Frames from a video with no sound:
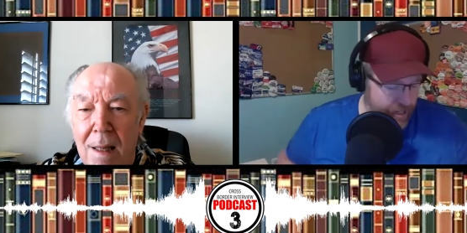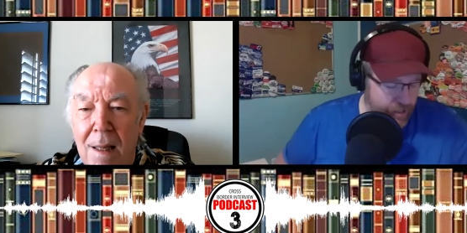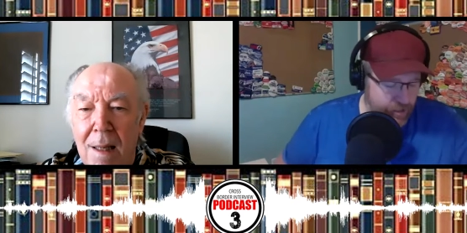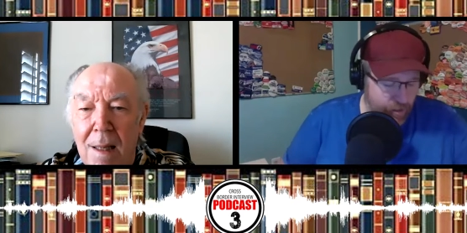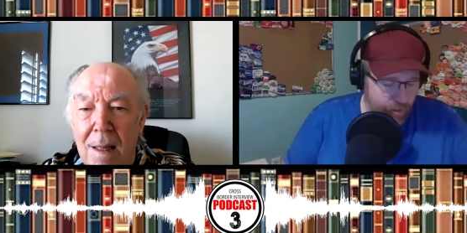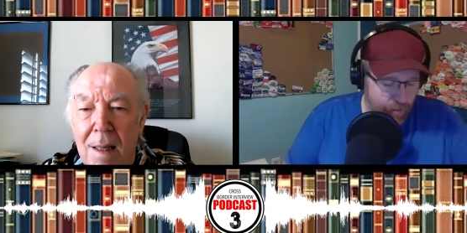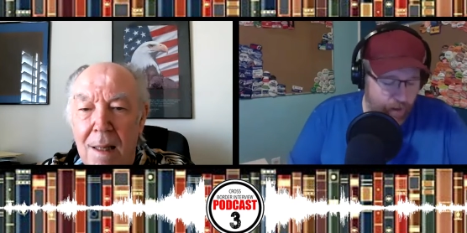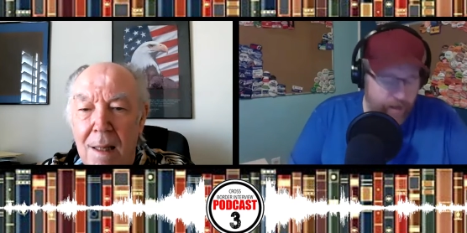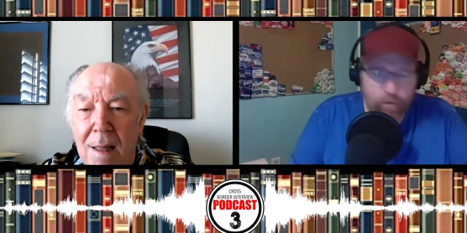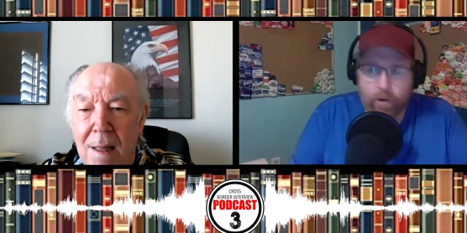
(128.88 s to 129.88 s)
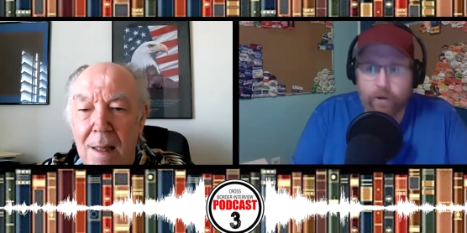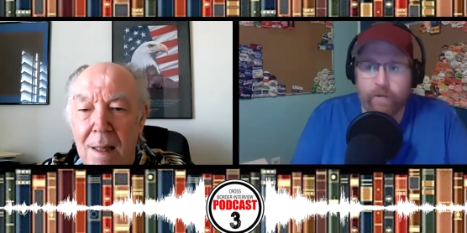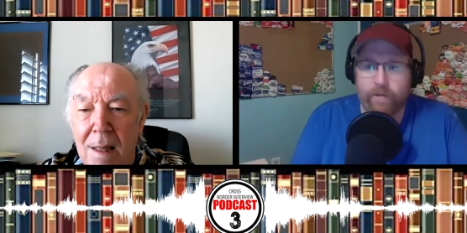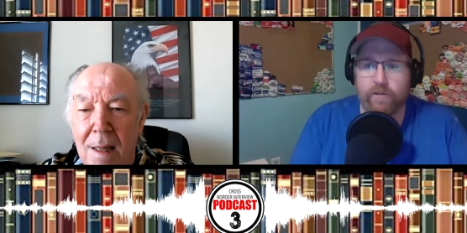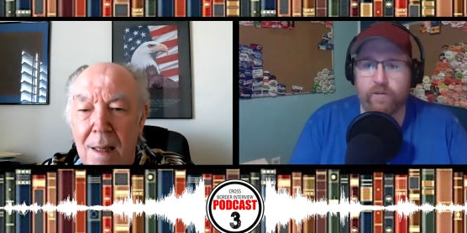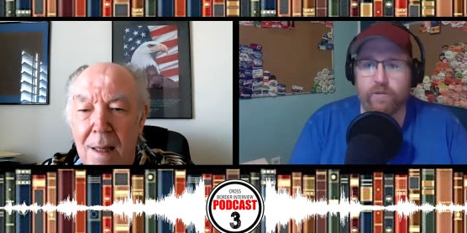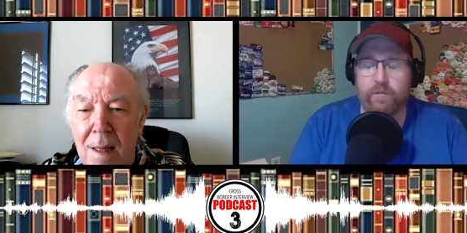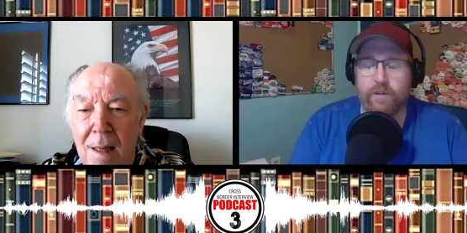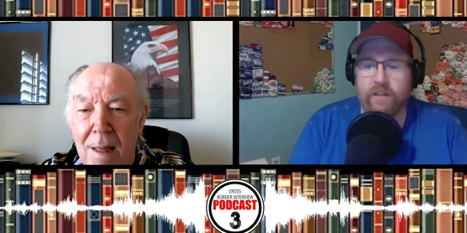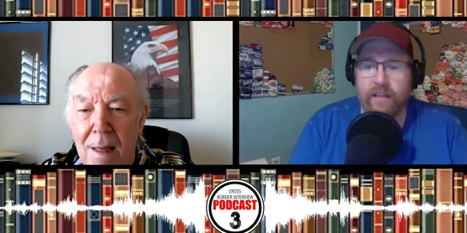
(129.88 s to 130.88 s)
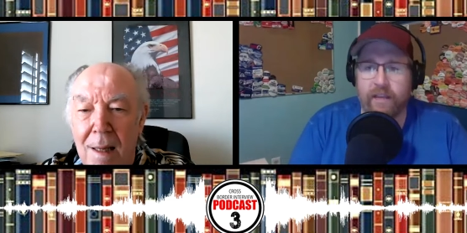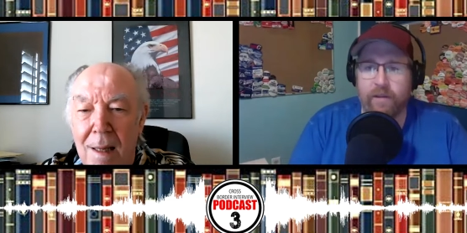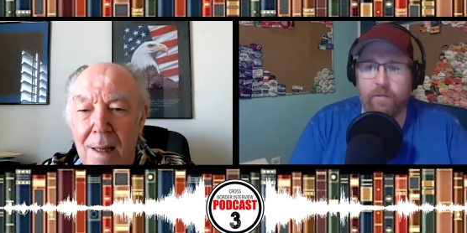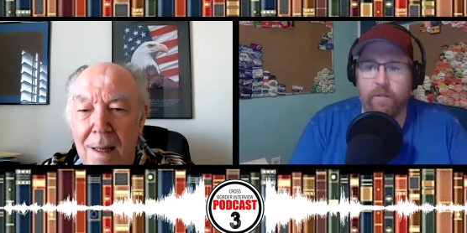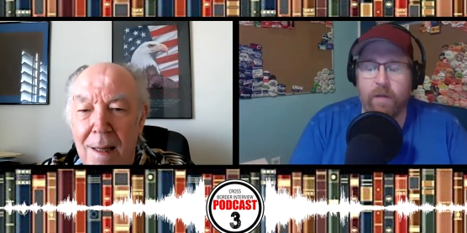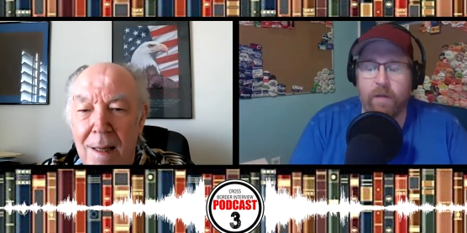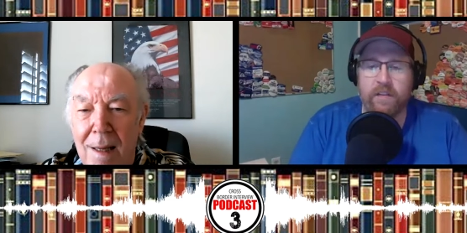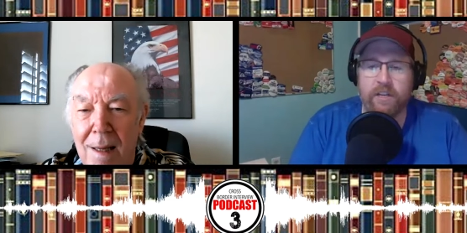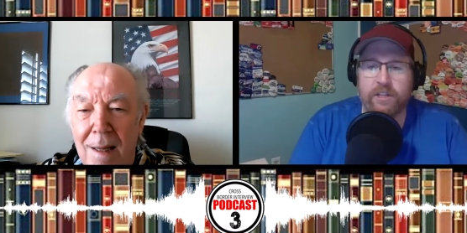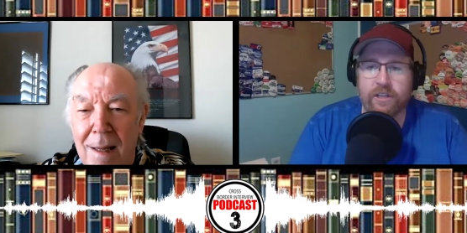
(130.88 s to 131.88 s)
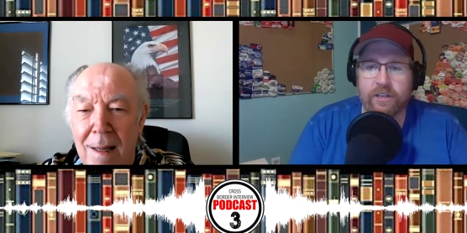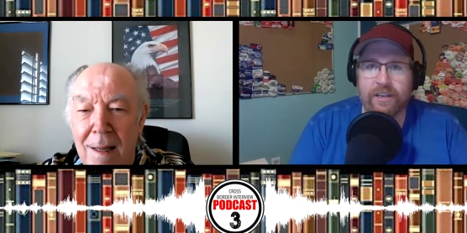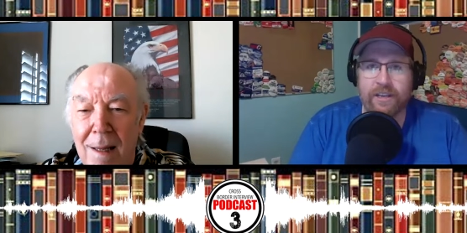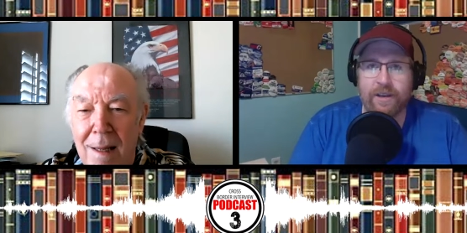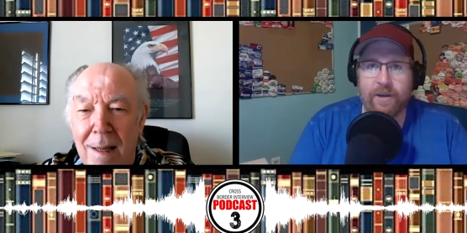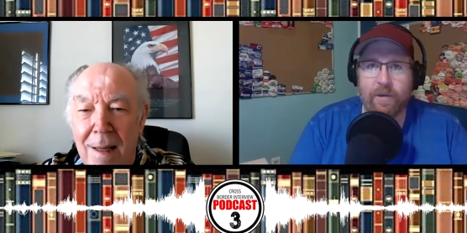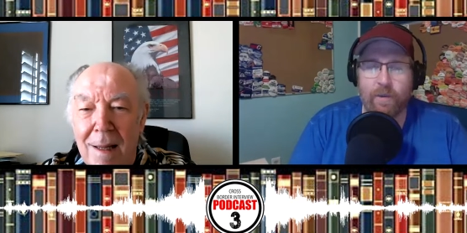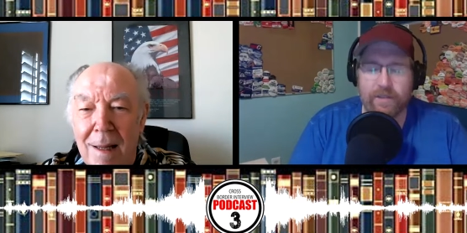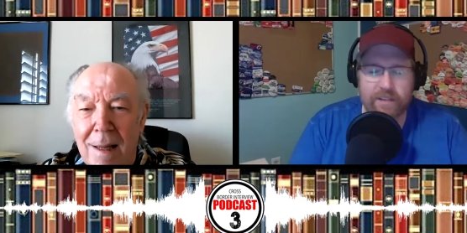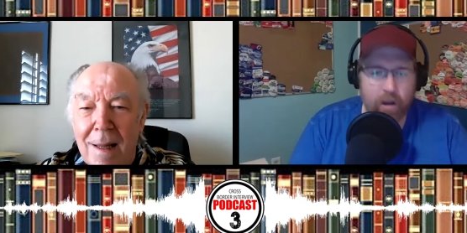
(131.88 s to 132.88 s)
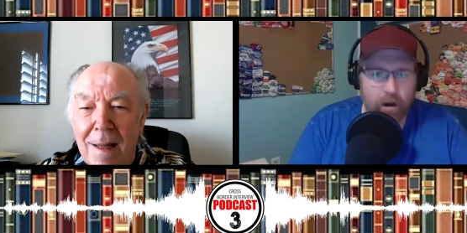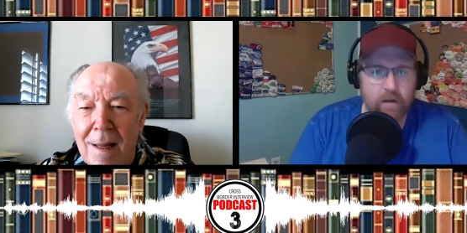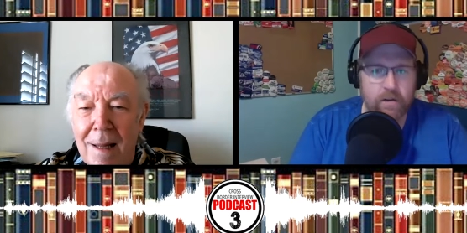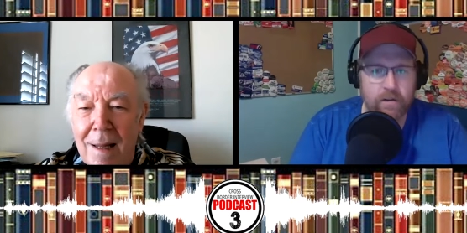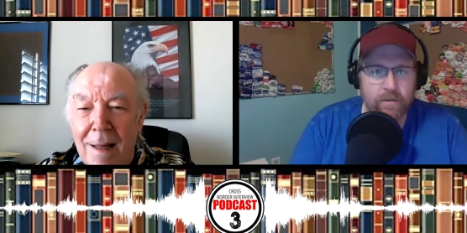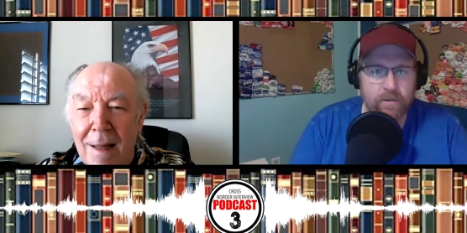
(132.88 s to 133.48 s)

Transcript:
Speaker 1: So when you wrote your first book that you published, was it hard?